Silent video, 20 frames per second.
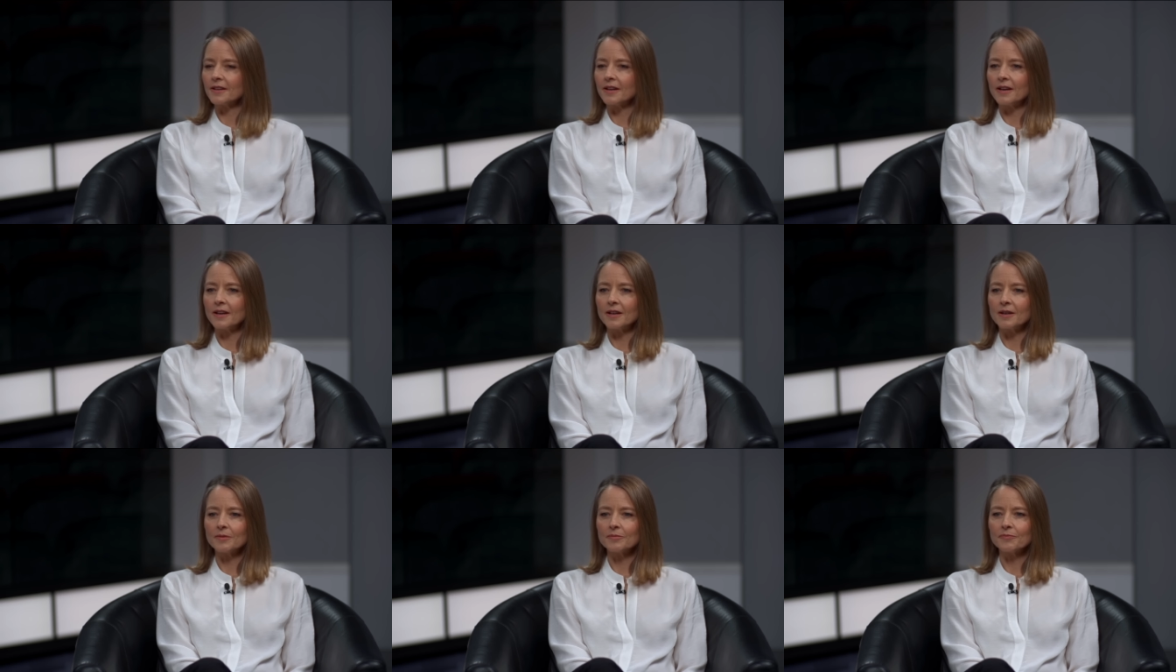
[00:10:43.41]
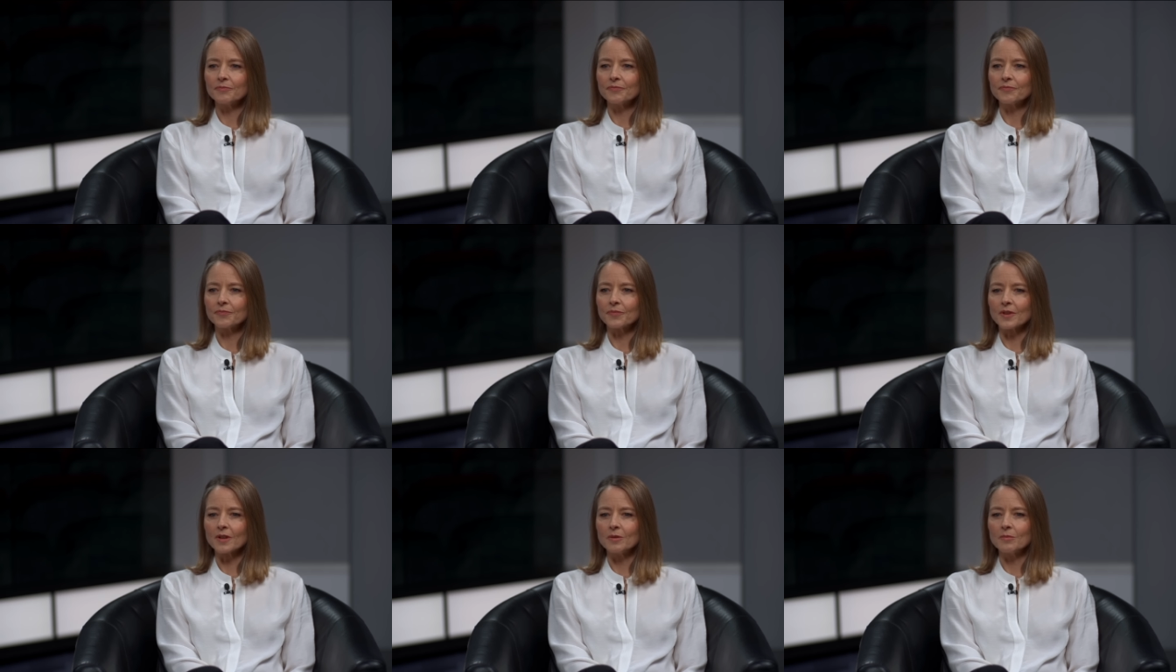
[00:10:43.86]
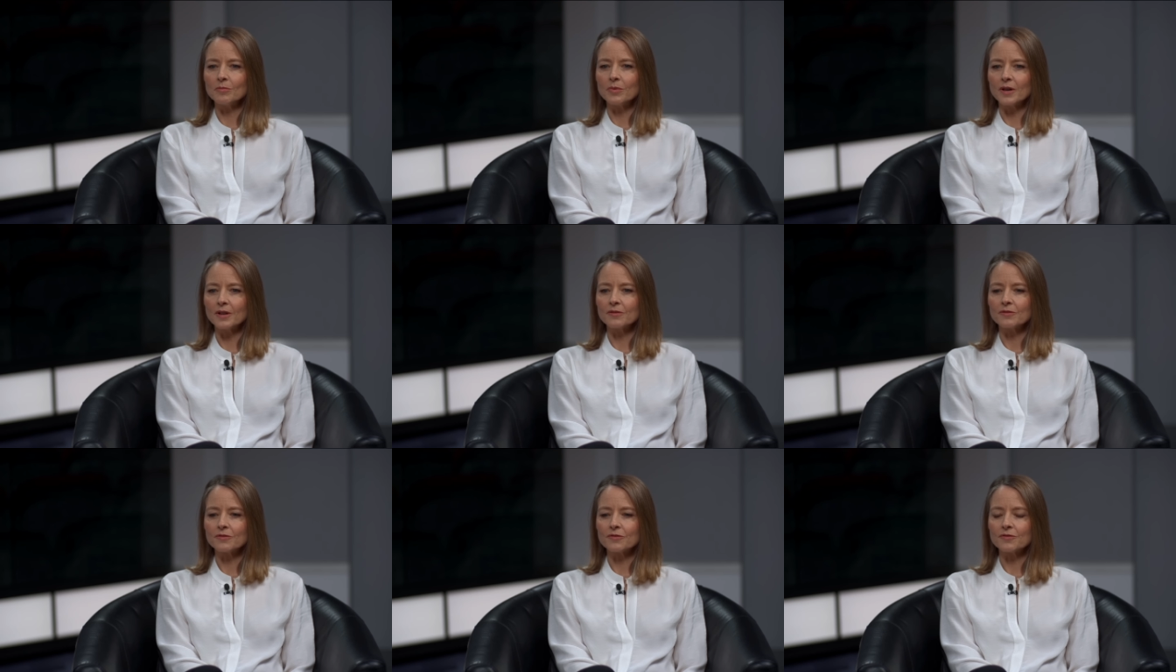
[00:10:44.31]
Um,
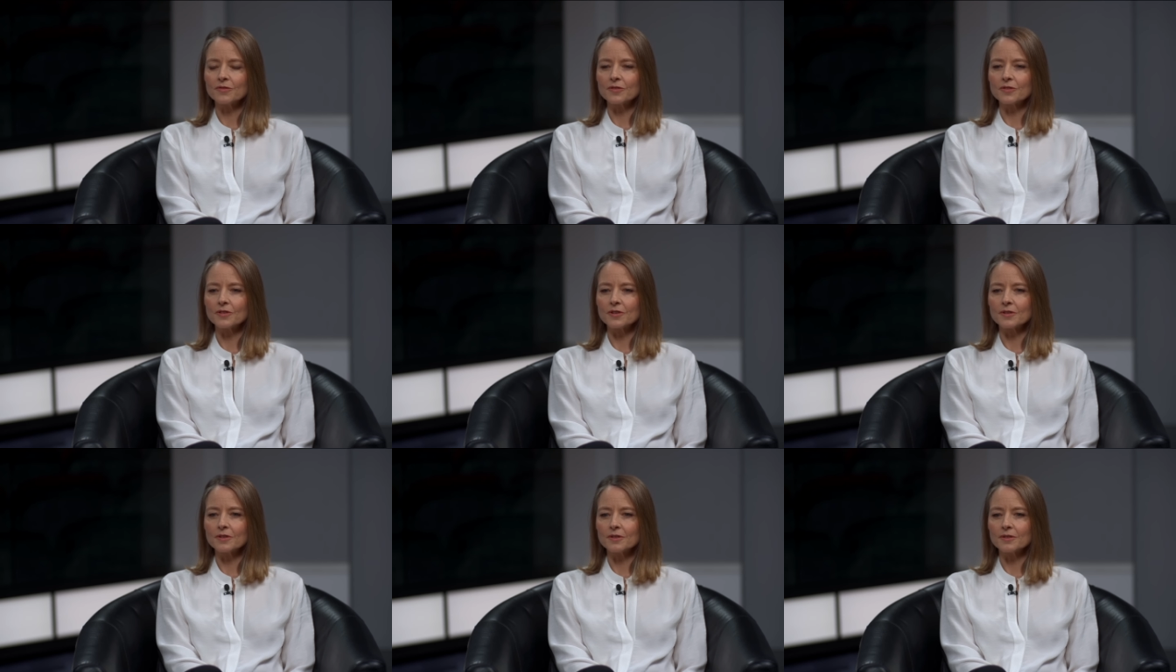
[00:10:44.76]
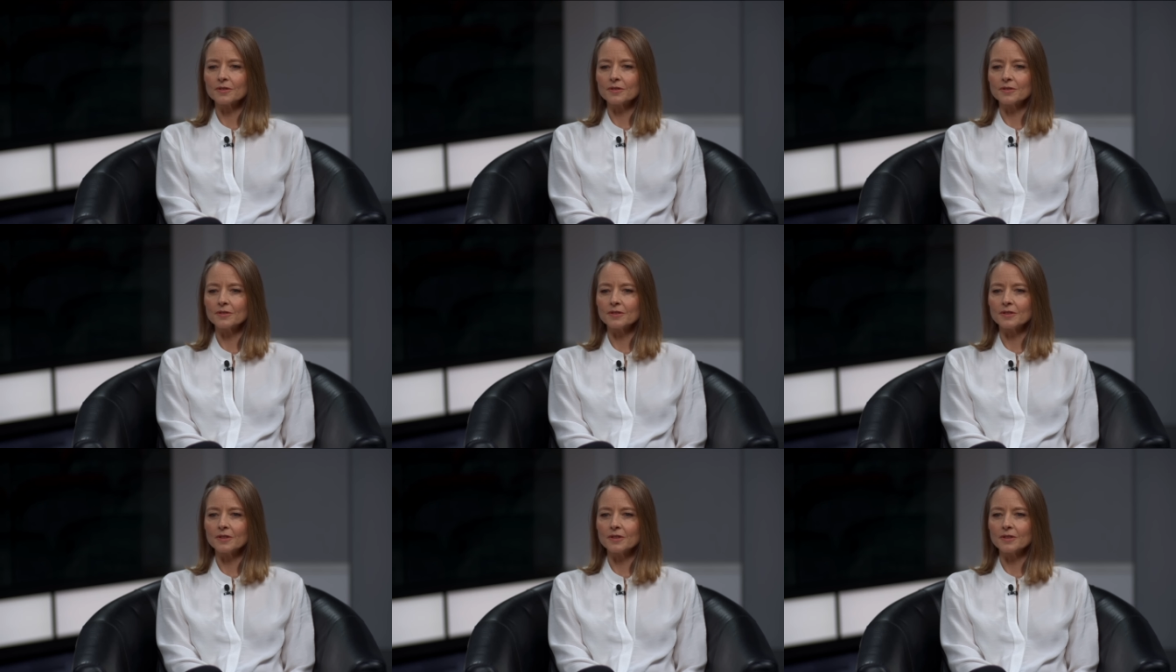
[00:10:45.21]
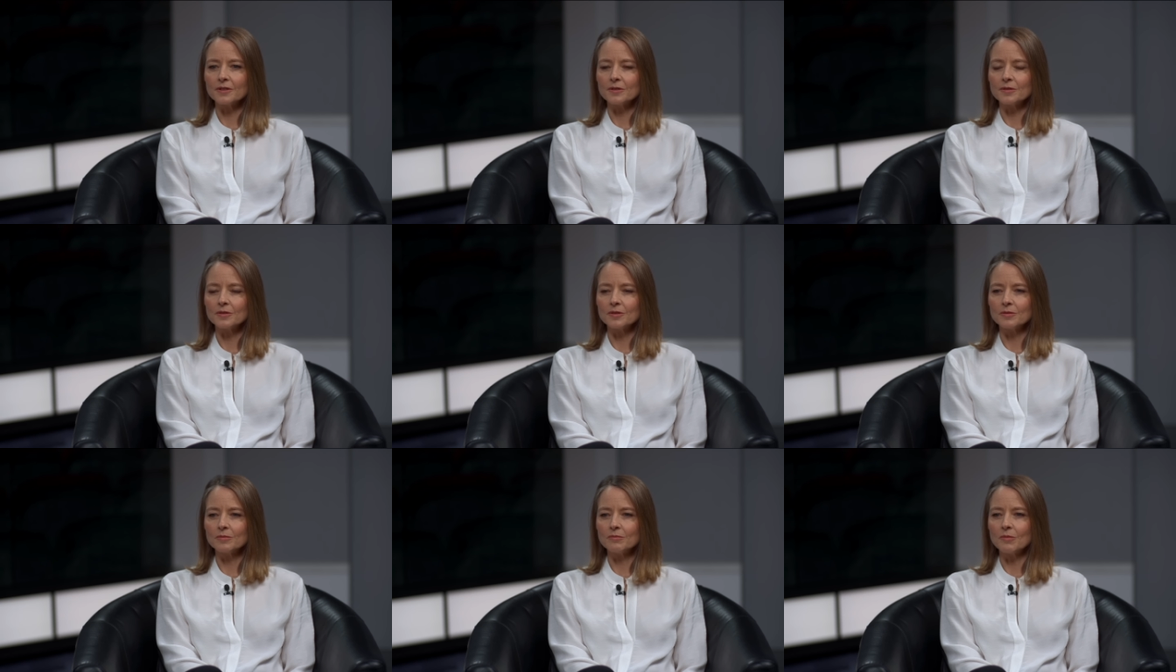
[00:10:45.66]
but for
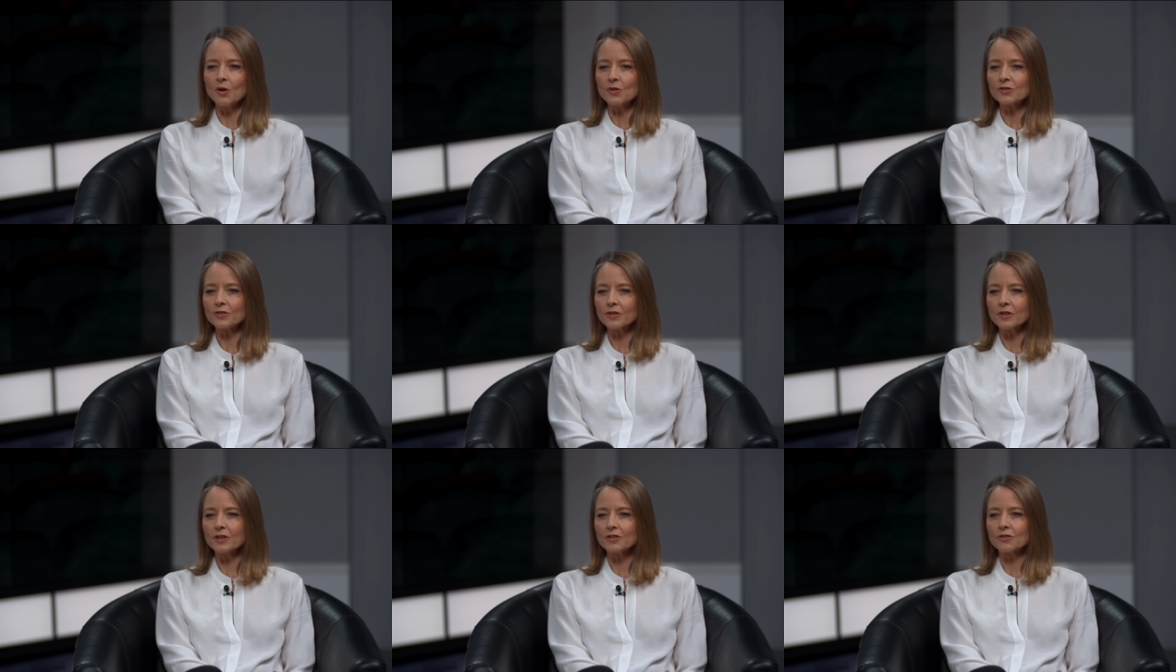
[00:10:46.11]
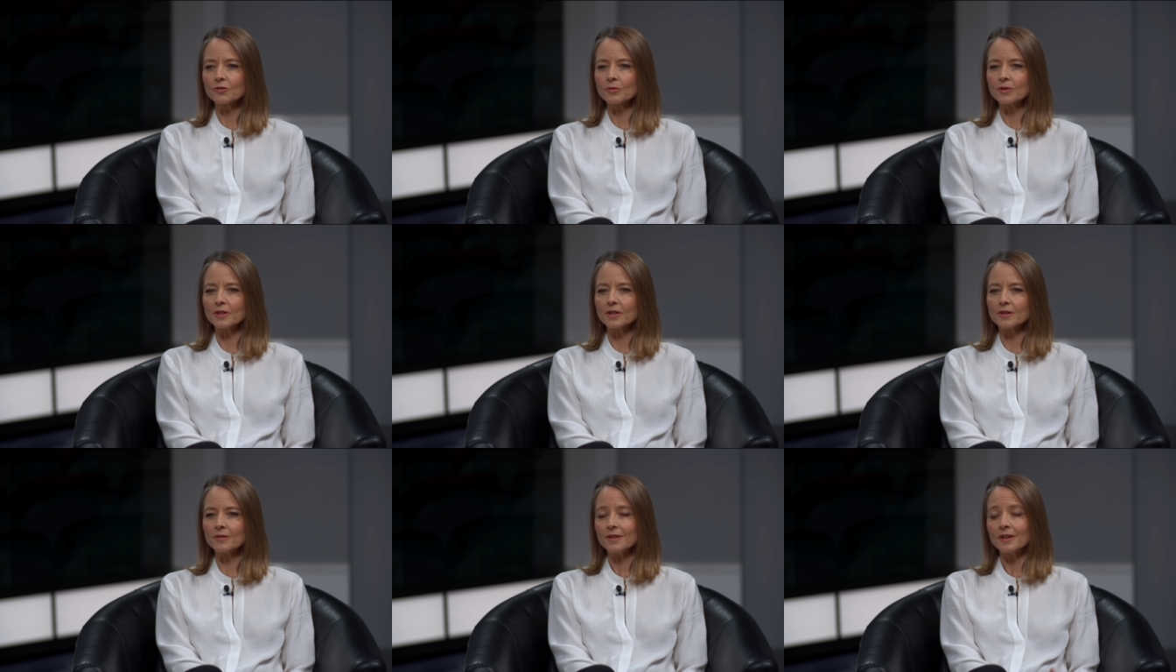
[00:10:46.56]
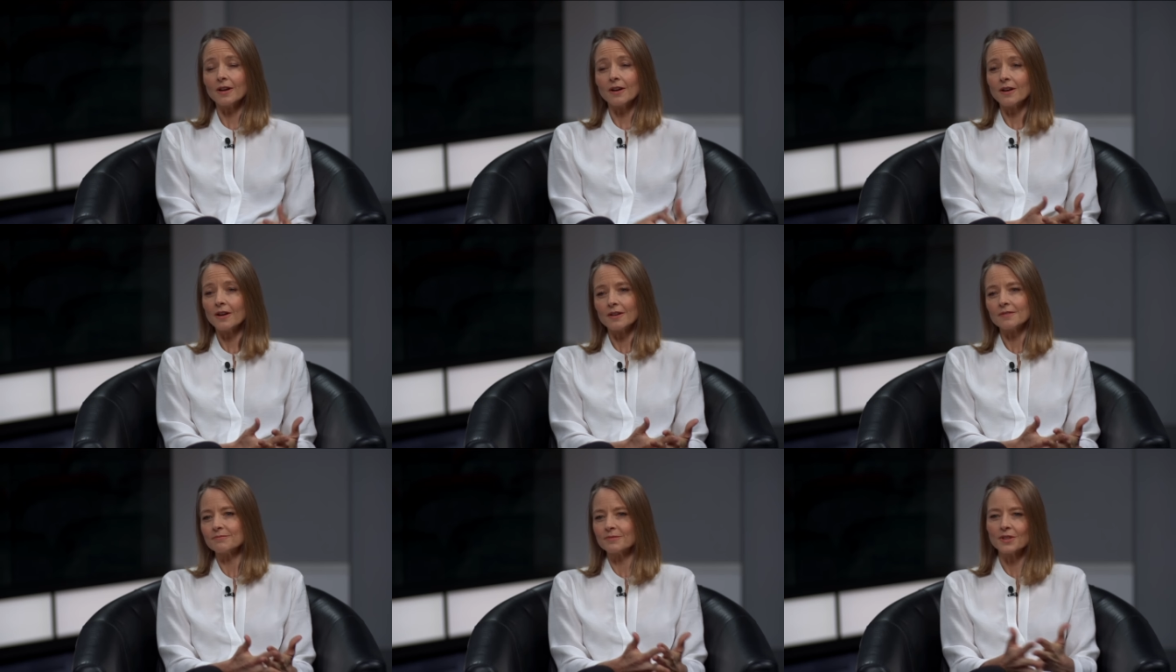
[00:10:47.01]
uh, mostly, it's really, uh,